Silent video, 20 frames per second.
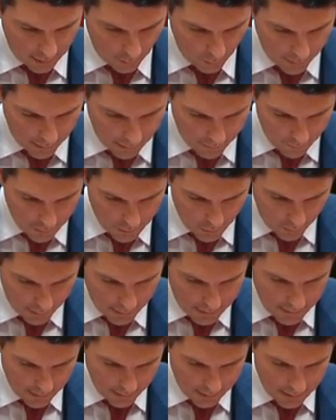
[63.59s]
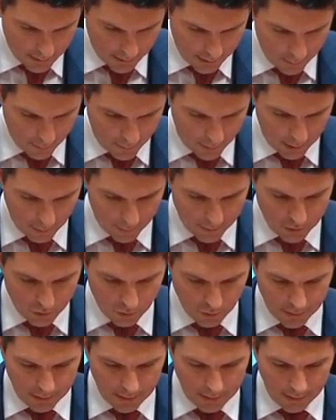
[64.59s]
week of the 2016
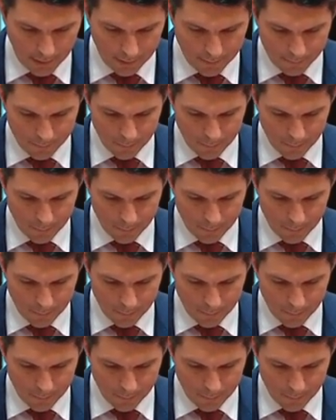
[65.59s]
parliamentary year.